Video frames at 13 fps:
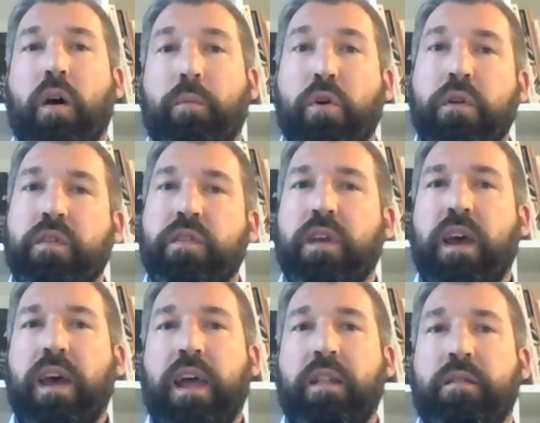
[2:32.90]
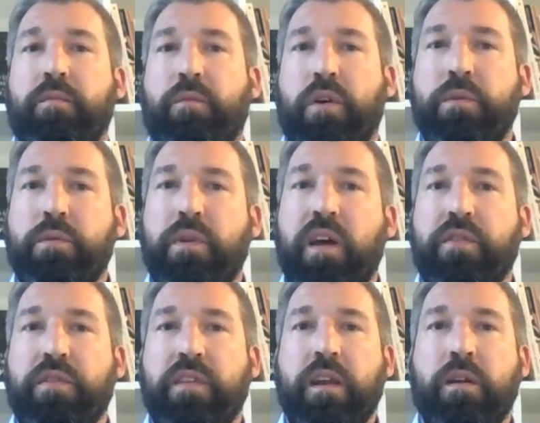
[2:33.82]
Her books and
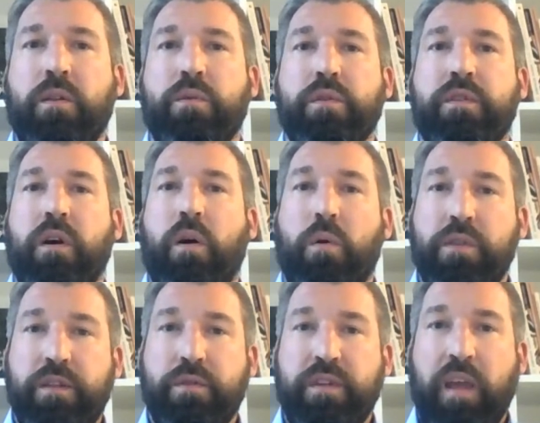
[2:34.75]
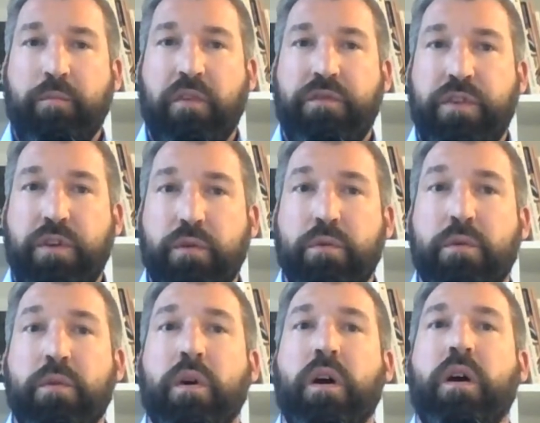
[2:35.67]
monographs include, only to name a
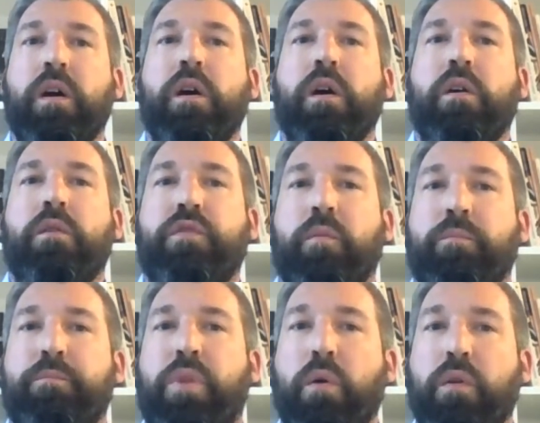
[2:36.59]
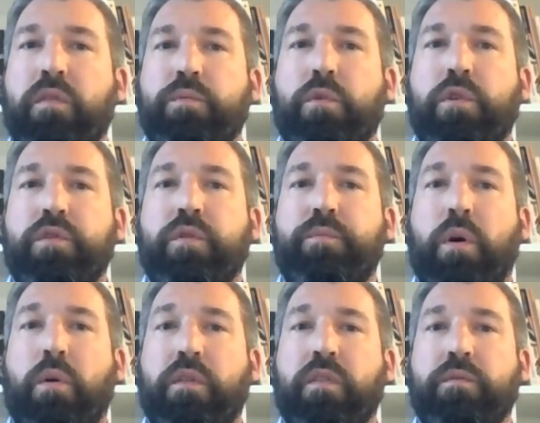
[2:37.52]
few, From Post-War to
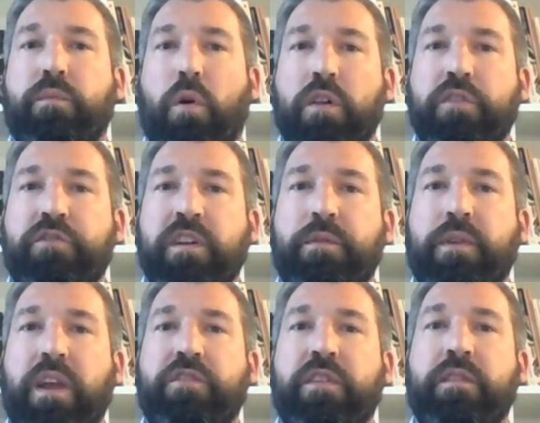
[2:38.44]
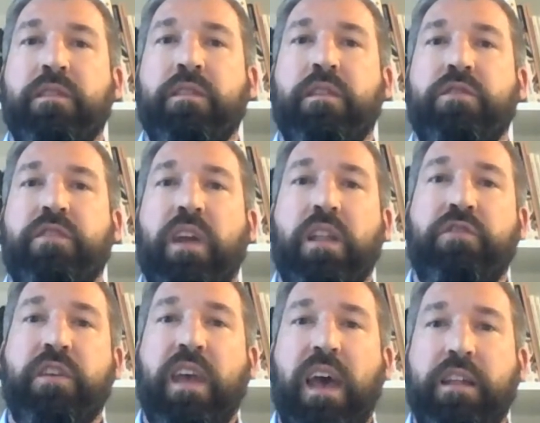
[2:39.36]
Post-War Generations,
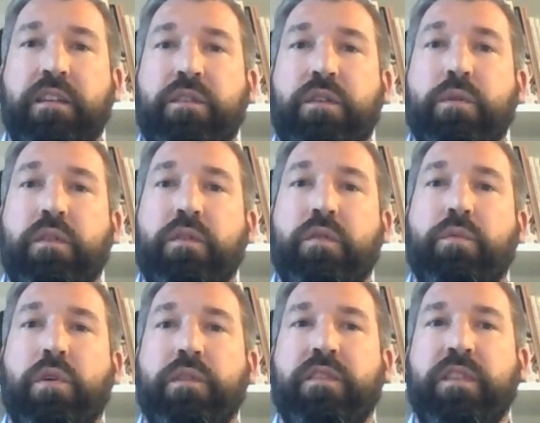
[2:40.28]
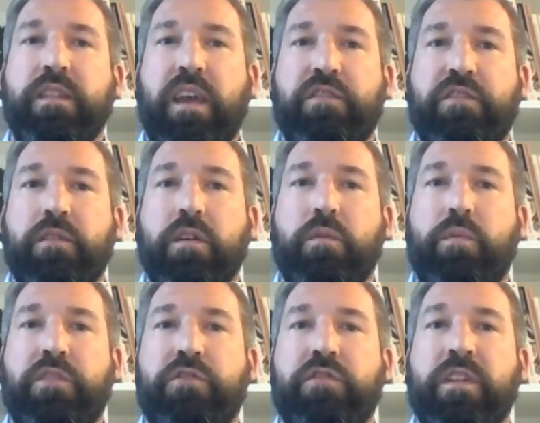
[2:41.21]
Changing Attitudes Towards the National
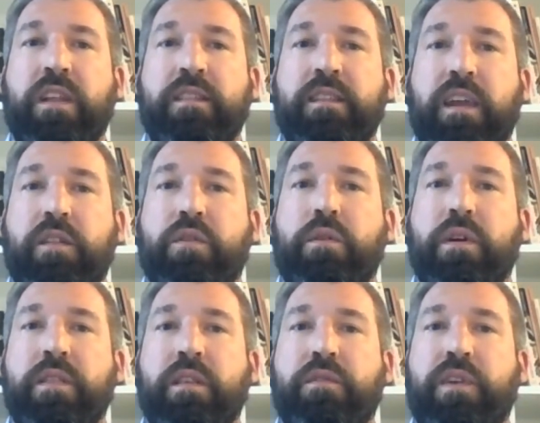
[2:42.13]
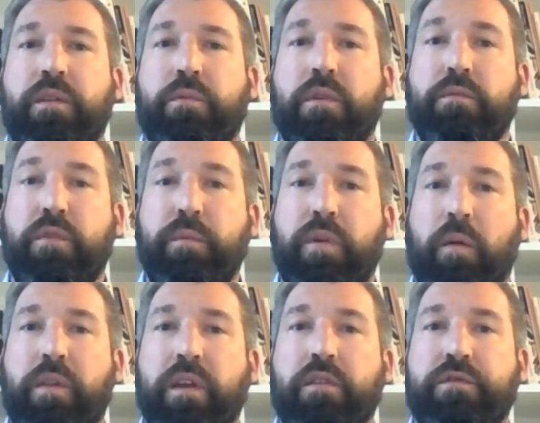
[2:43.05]
Question and NATO and the Federal
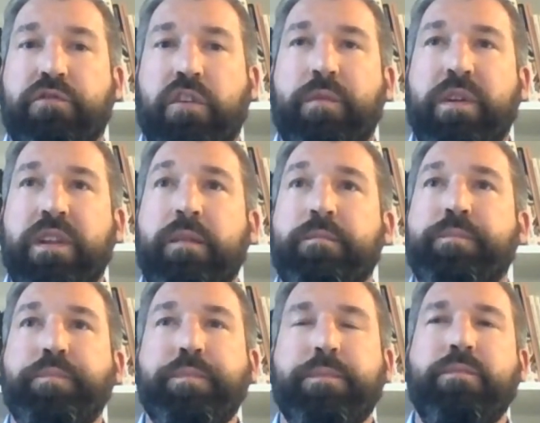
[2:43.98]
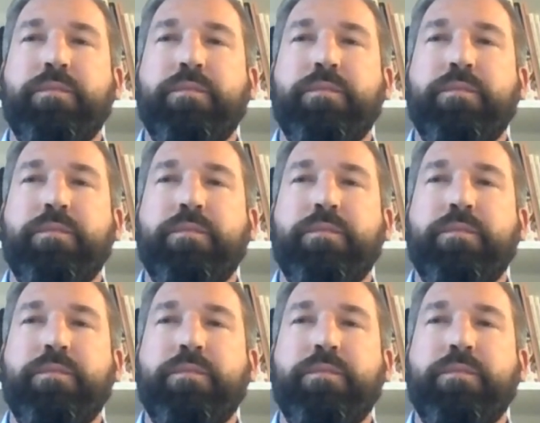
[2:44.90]
Republic of Germany,